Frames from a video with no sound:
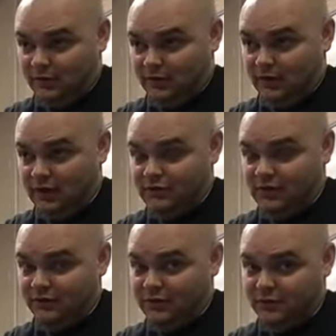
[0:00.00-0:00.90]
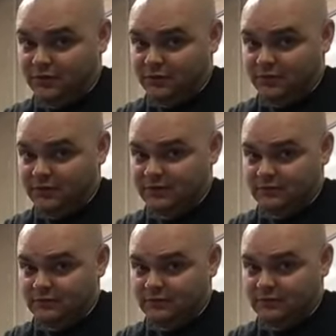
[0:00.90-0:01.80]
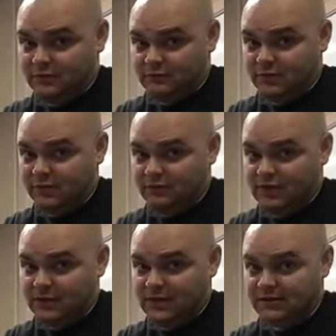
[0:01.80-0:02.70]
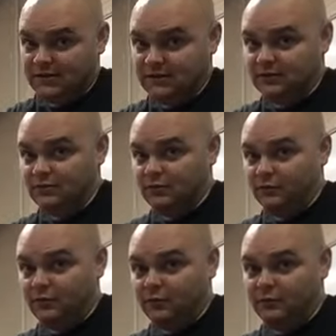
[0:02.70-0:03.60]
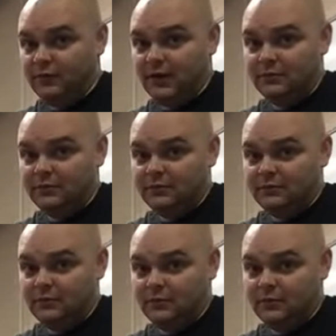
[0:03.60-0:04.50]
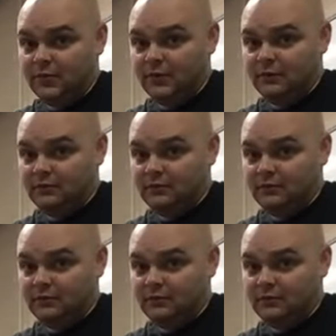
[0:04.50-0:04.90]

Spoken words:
unless you have adult supervision. But don't tell them I said to do it over open flames, okay?